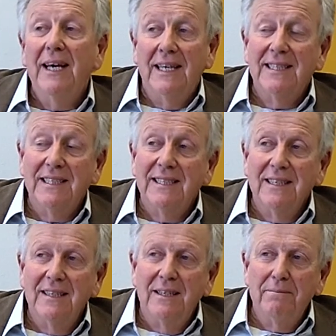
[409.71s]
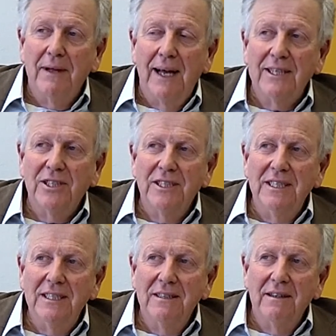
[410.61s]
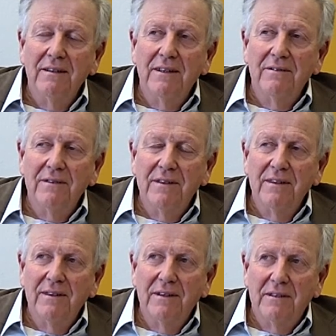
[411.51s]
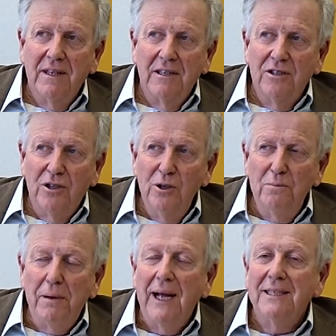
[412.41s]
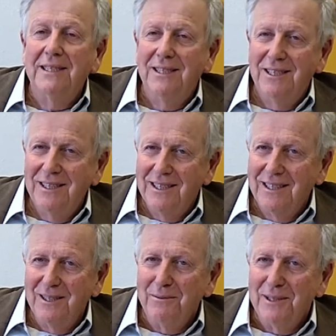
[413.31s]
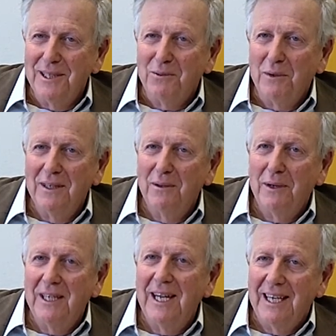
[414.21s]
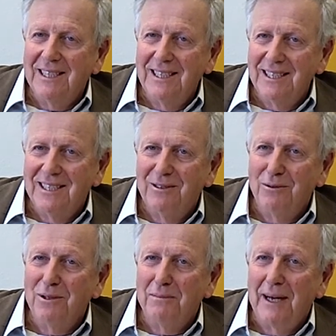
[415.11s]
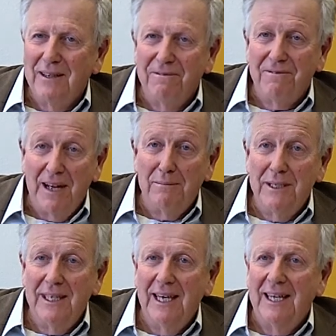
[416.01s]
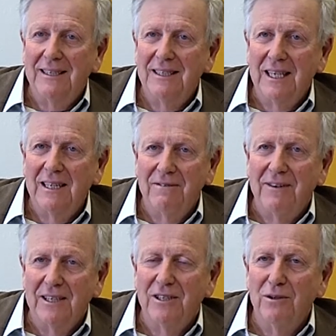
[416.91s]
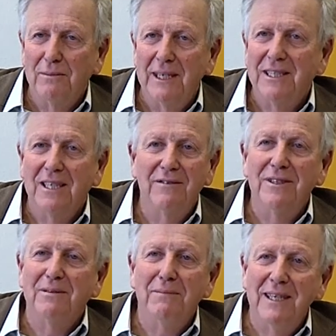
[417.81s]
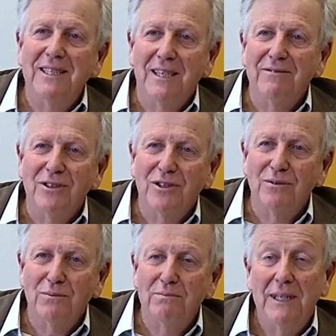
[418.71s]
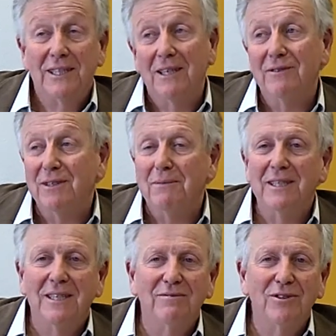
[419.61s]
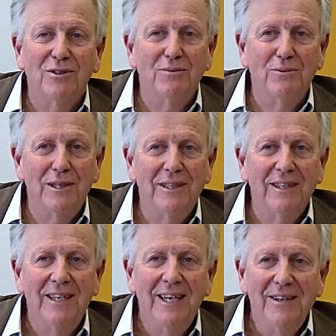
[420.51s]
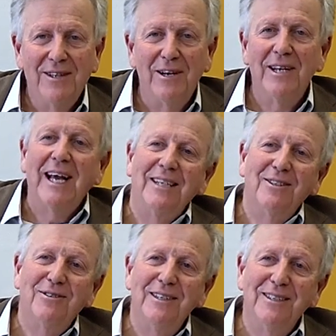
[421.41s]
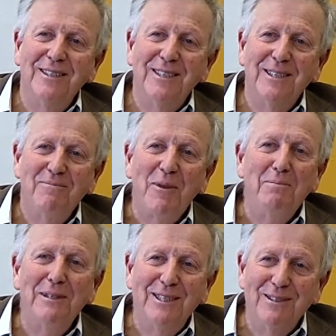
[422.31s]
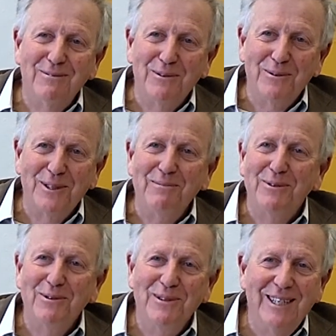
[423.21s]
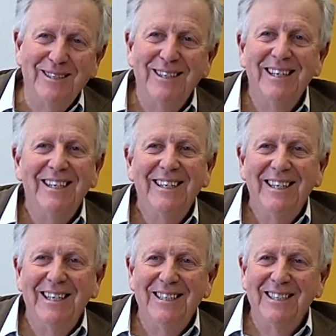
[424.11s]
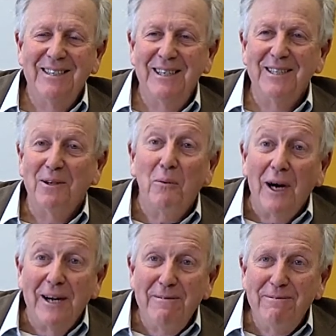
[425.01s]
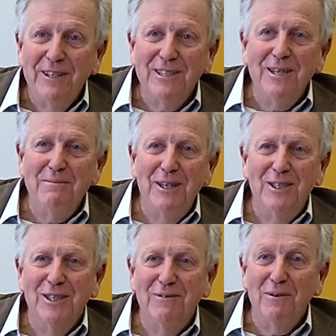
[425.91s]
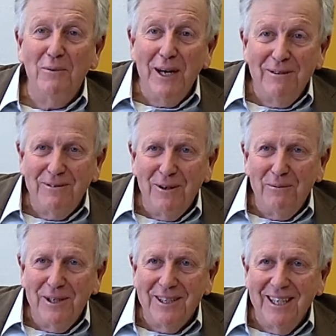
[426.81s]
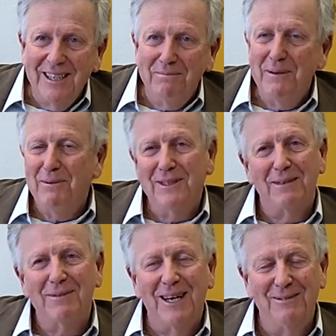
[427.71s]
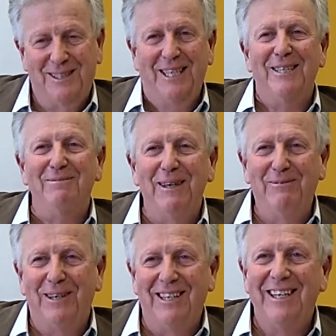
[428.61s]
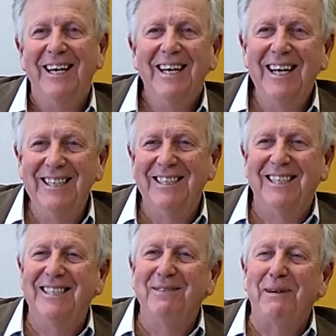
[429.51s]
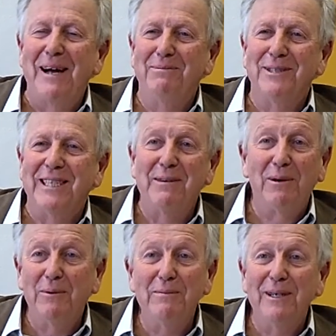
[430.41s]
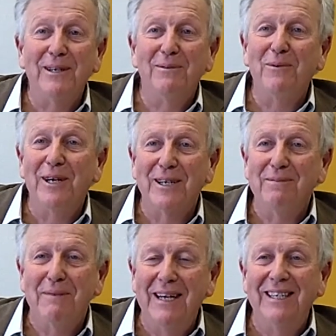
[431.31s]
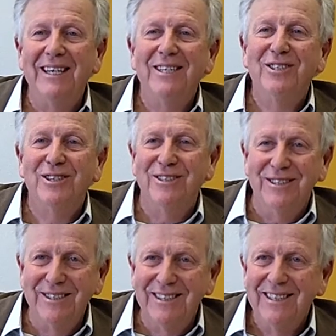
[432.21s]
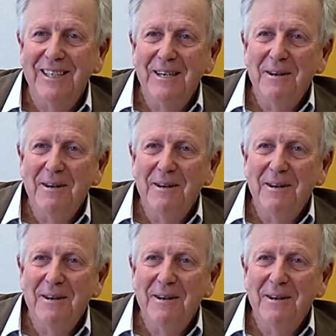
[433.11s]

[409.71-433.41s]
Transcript: Yes. Actually, there are two passages that deal with this. The one in Exodus talks about the family and the fact that your men servants and maid servants shouldn't work. The category that's omitted, of course, I'm sure you know, is the wife. There's no mention of the wife not working, and people sometimes say to me, well, is the Bible saying, well, women can work and men shouldn't?